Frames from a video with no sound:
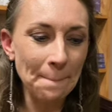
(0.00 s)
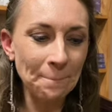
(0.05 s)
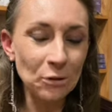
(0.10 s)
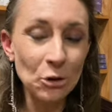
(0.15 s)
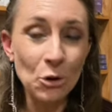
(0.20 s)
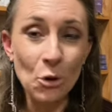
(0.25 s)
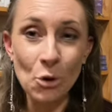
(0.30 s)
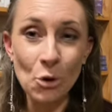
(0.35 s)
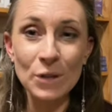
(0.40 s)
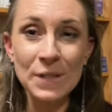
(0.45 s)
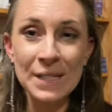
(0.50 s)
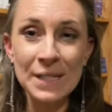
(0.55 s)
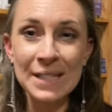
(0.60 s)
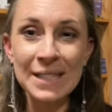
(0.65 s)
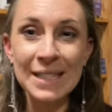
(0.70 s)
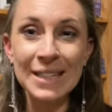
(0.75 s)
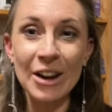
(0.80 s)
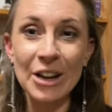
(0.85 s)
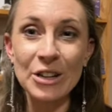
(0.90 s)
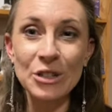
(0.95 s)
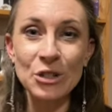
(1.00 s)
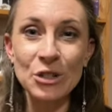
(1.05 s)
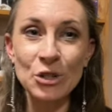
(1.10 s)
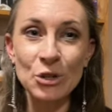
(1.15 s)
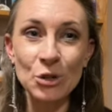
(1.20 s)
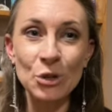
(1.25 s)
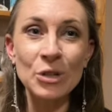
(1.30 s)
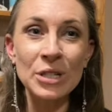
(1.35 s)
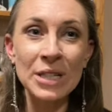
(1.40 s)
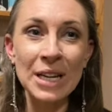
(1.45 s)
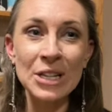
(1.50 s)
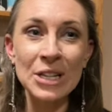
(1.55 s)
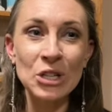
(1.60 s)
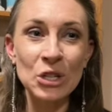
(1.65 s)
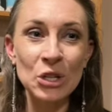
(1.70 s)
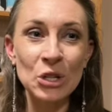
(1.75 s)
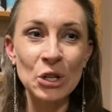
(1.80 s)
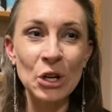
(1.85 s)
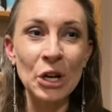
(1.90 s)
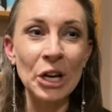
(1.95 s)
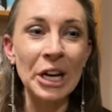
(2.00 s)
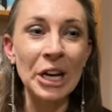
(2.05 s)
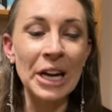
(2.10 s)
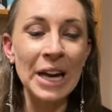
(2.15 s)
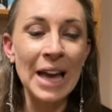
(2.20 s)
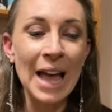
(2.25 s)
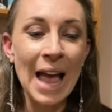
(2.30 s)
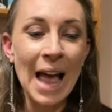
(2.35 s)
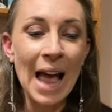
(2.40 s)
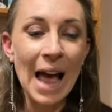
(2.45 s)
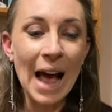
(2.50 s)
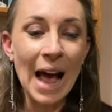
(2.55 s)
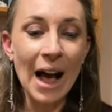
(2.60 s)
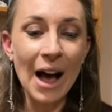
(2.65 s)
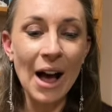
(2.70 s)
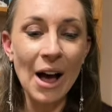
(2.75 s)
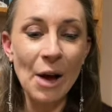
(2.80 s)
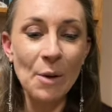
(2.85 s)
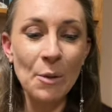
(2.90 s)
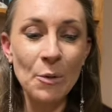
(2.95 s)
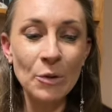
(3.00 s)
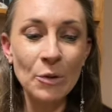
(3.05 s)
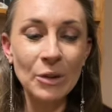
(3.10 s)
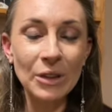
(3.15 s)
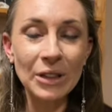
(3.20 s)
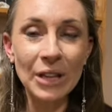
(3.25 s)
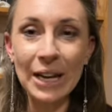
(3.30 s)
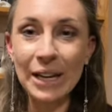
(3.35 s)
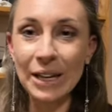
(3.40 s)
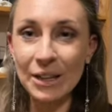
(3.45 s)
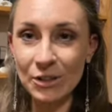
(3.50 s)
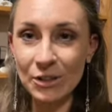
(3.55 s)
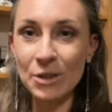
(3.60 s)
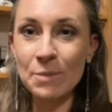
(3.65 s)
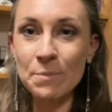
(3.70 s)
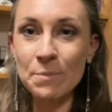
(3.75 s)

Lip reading: courses that I do tend to do, like, the